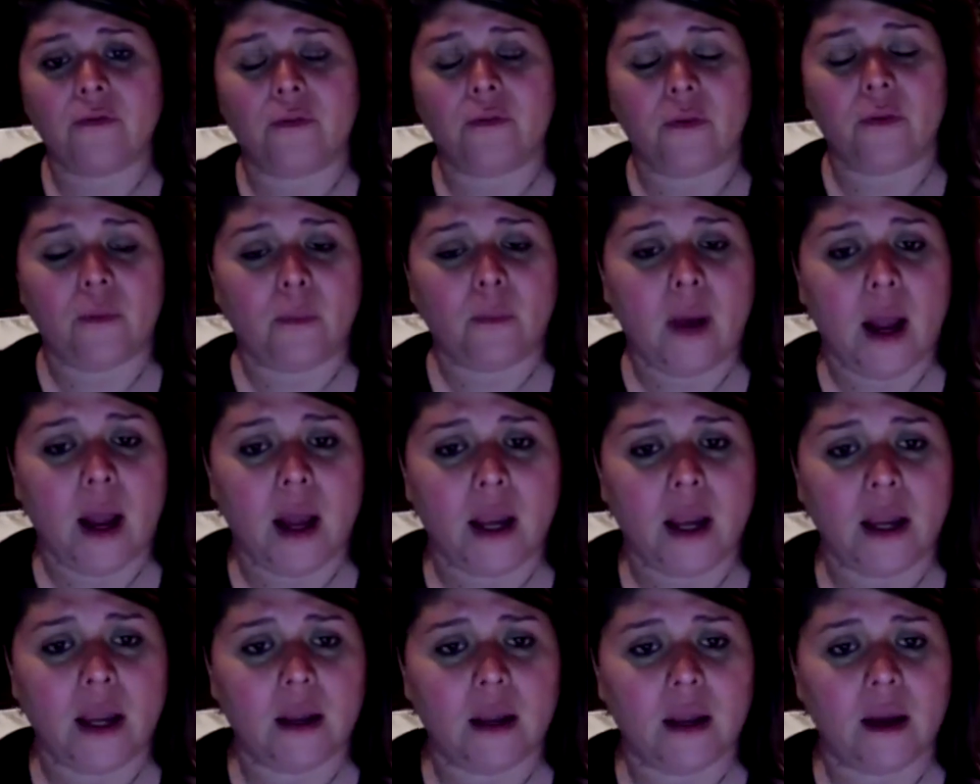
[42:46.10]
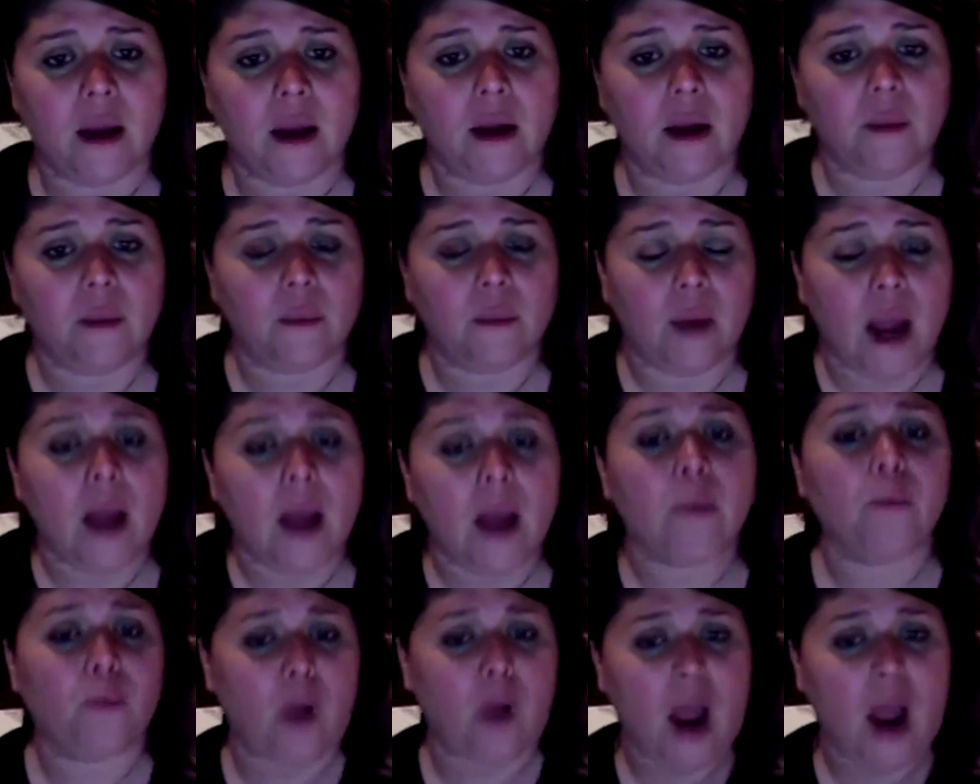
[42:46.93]

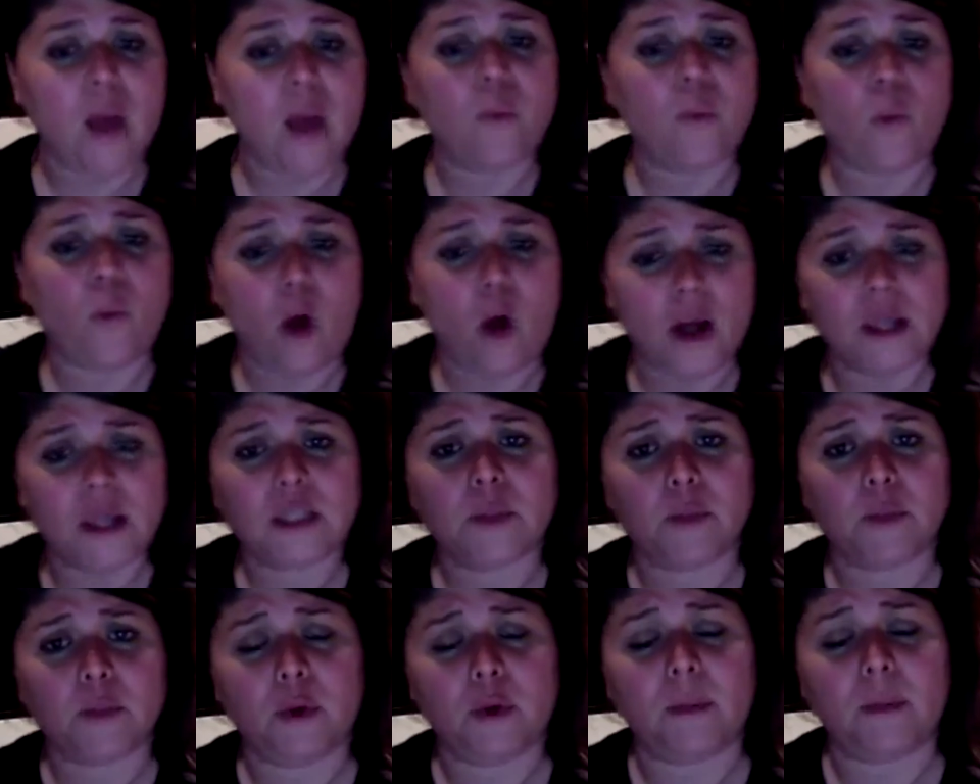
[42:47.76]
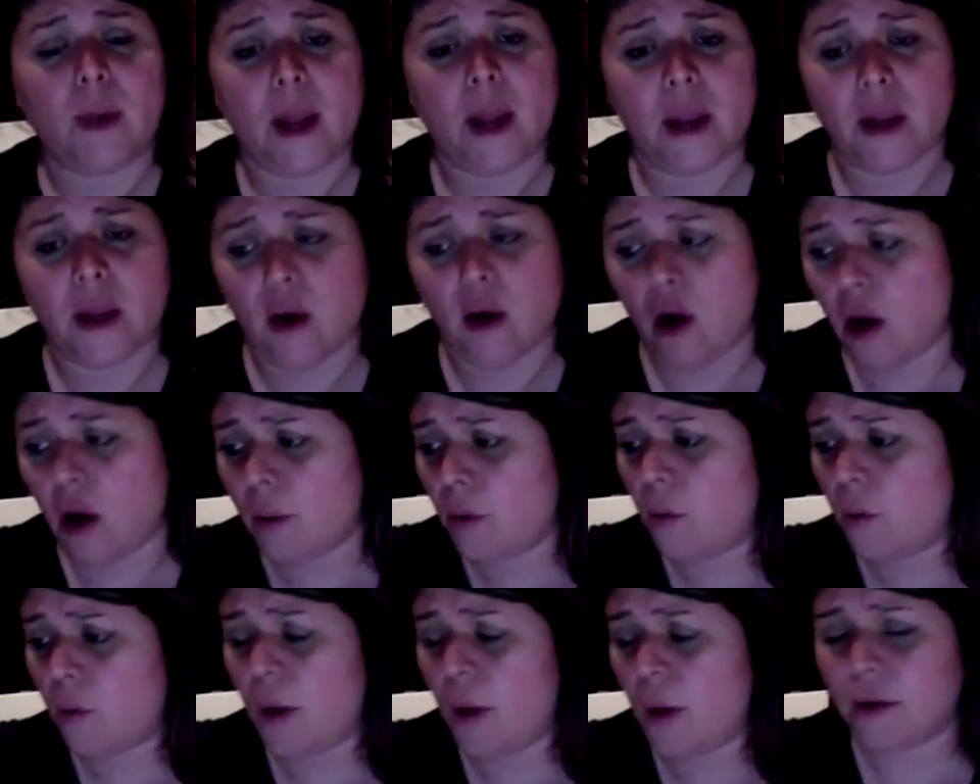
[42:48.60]
I'm wanting to put my arm
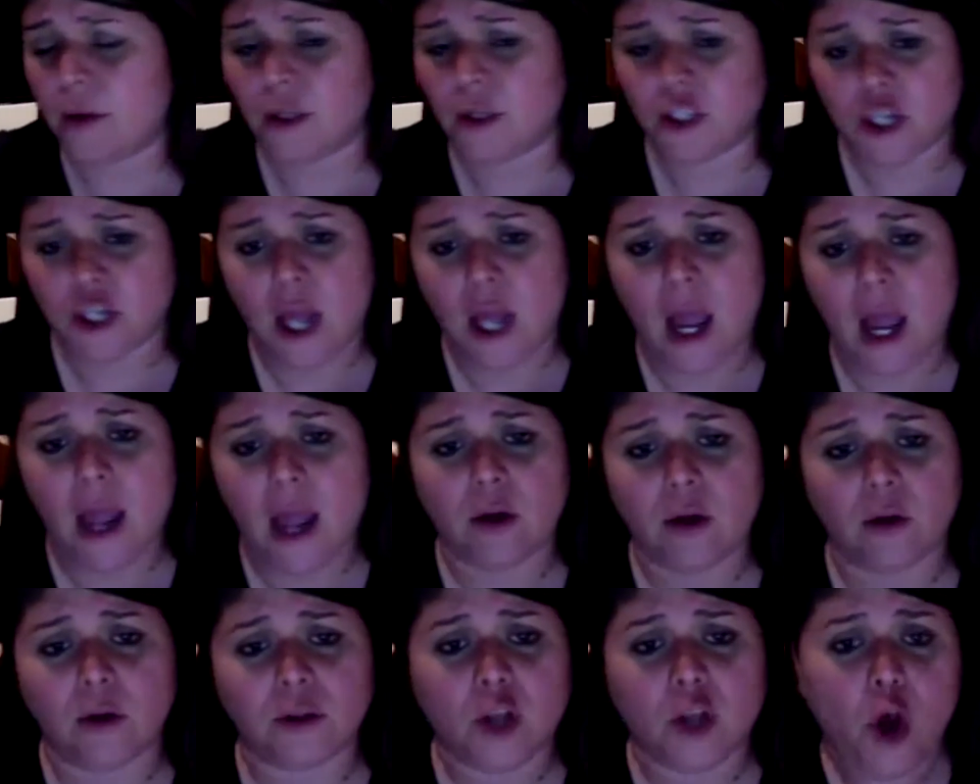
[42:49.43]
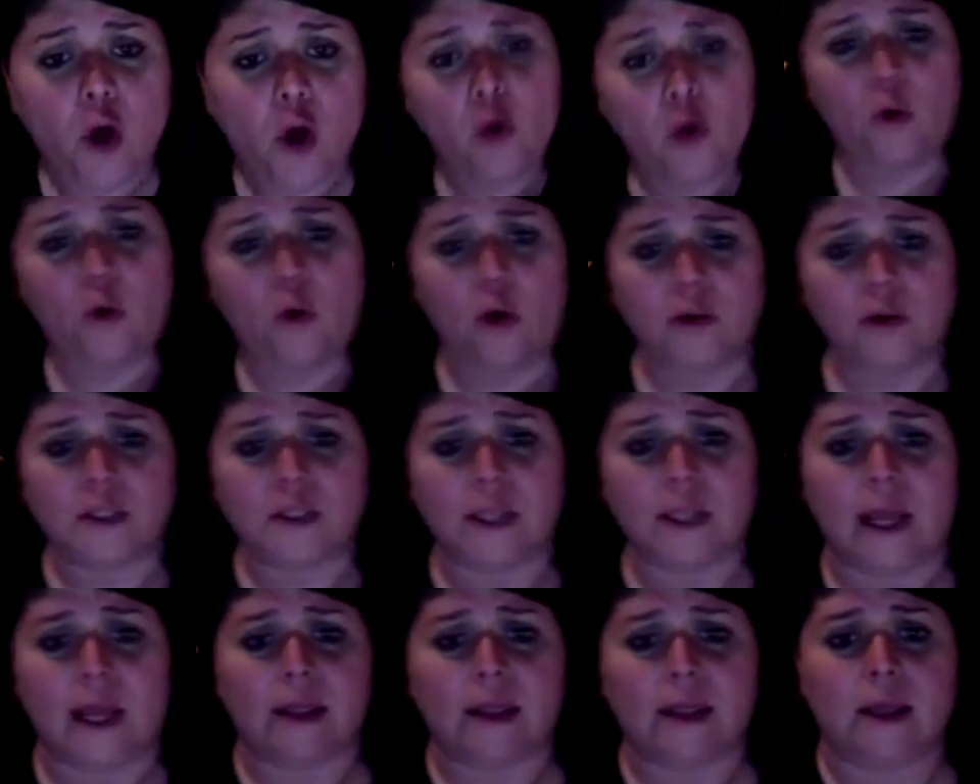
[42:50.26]
around a child who goes
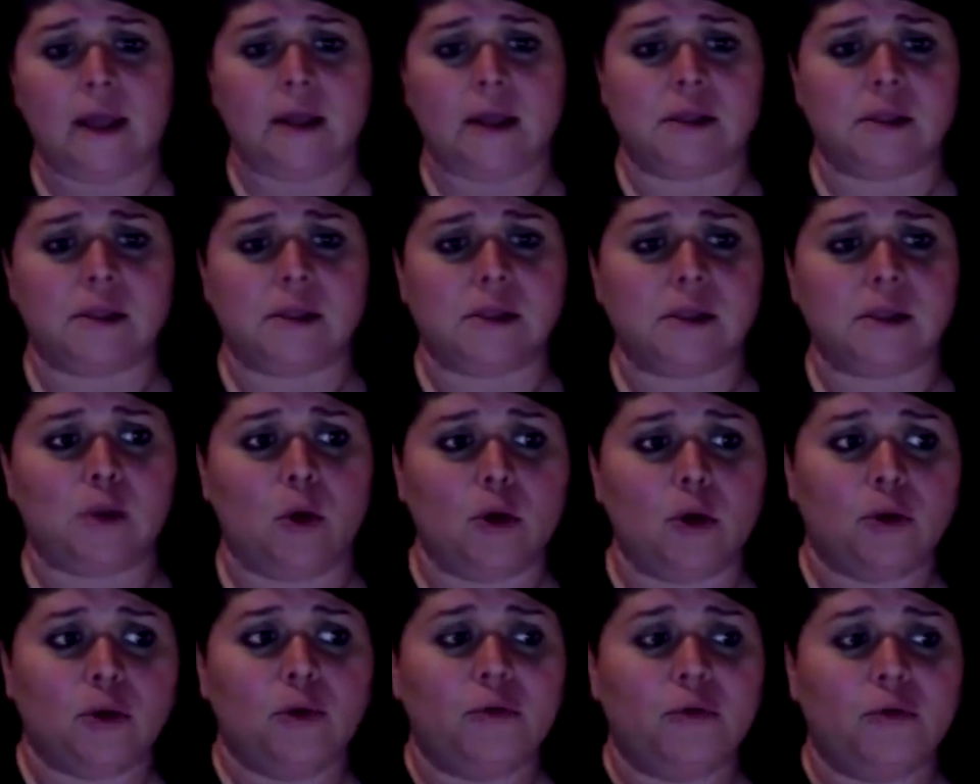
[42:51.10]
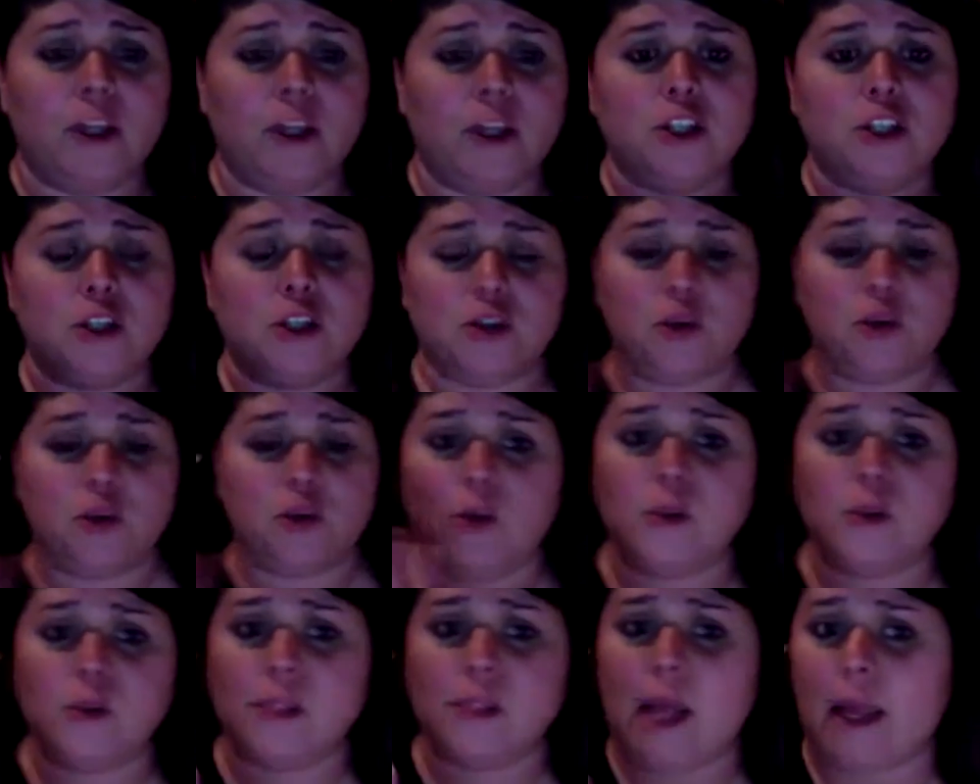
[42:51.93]
like this, or who flinches, or
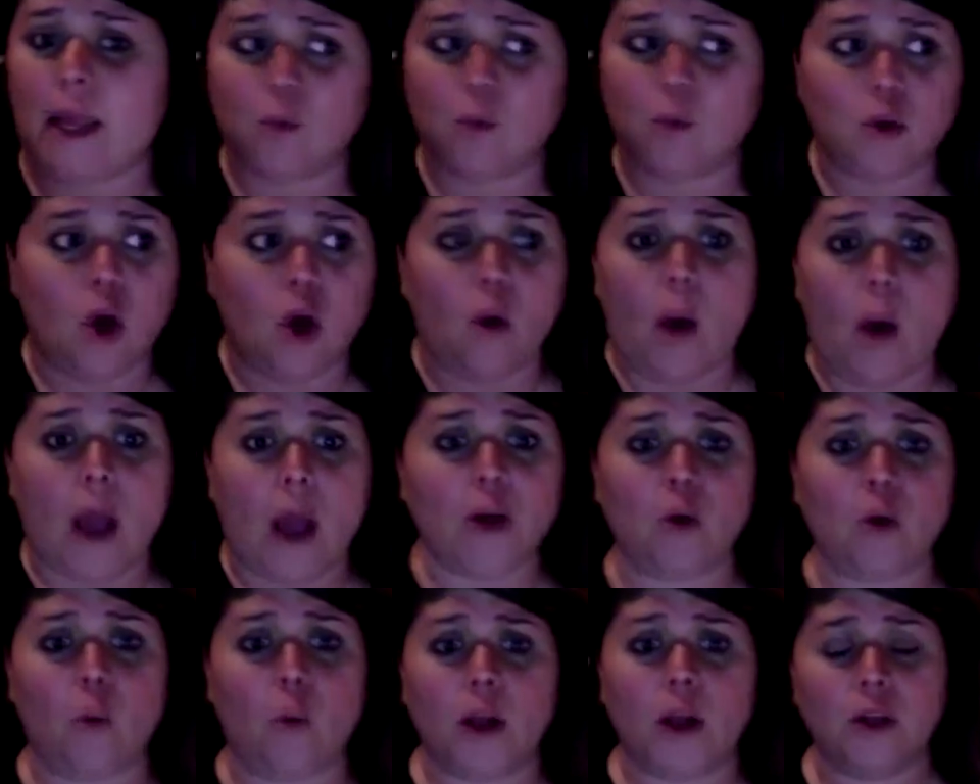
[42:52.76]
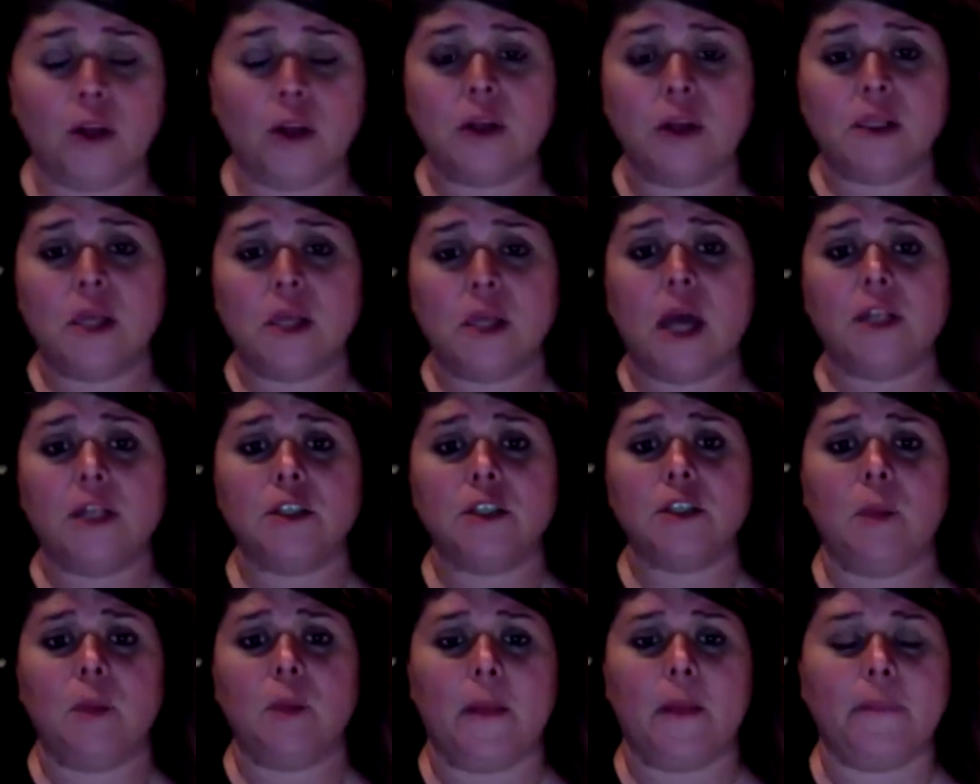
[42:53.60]
is like, no, I don't want you to touch
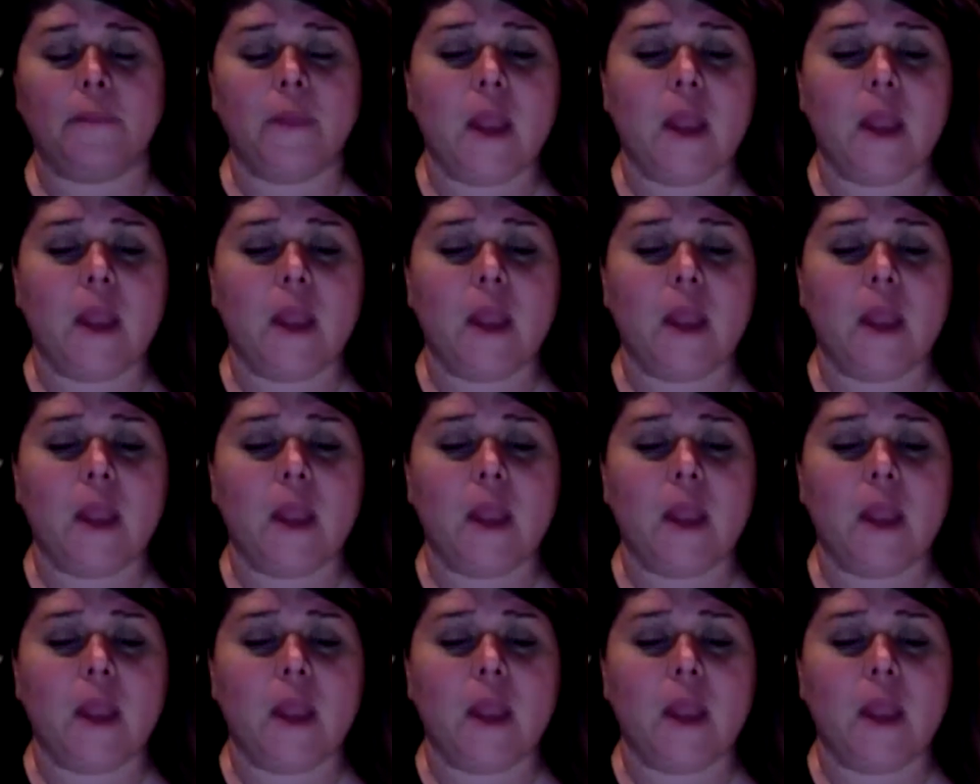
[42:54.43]
me.